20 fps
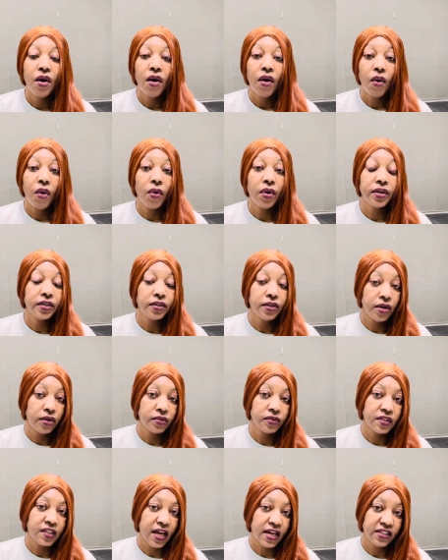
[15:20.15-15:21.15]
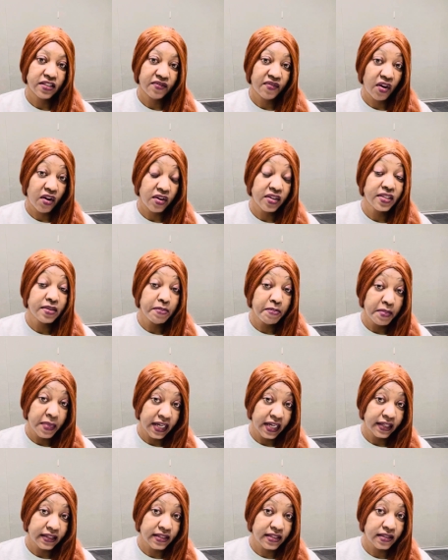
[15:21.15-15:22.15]
or notes as far as
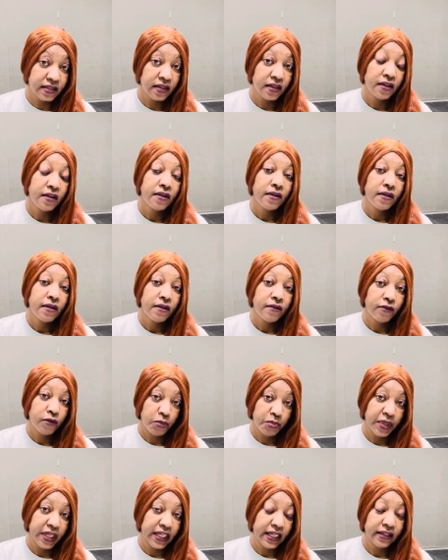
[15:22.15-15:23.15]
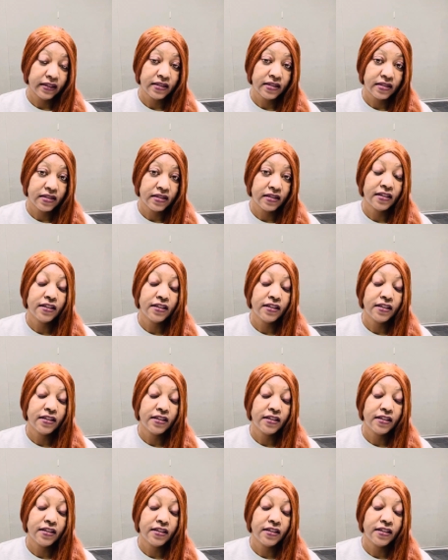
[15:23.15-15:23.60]
minutes for meetings.